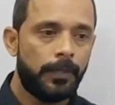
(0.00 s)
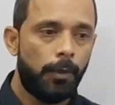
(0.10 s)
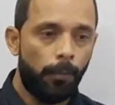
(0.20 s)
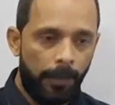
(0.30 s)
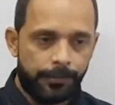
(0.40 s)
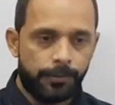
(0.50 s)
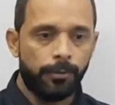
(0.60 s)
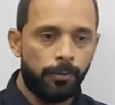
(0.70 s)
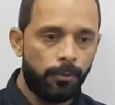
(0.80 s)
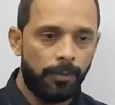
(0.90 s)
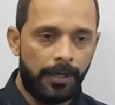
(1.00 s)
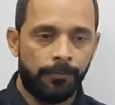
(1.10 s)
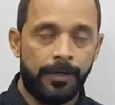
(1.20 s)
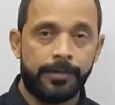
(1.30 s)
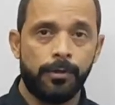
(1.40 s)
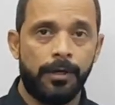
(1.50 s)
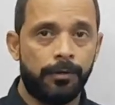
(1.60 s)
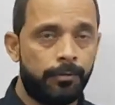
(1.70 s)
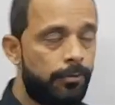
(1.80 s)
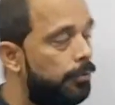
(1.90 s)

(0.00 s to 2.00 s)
What to do and what not to